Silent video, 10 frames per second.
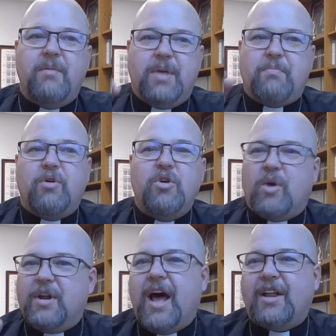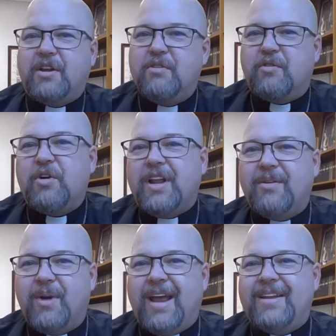people who are not converted,
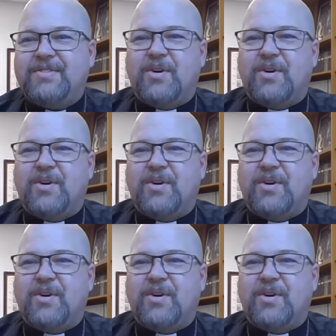right?